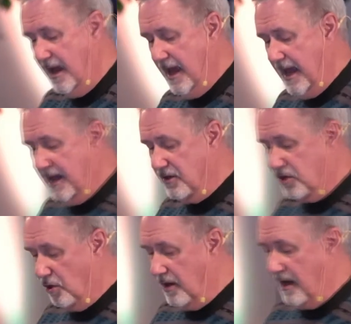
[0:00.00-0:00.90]
and
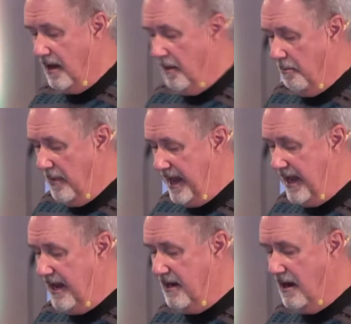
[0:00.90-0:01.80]
should a
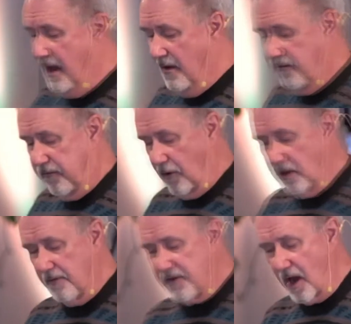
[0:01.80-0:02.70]
man full
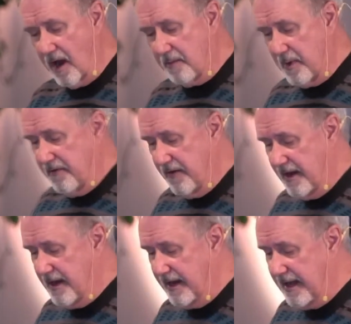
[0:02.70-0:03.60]
of talk be
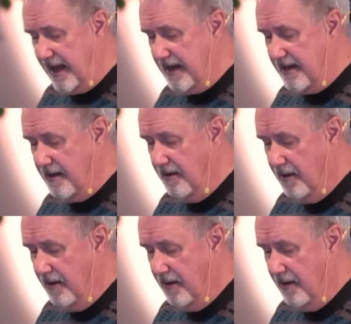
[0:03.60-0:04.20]
vindicated?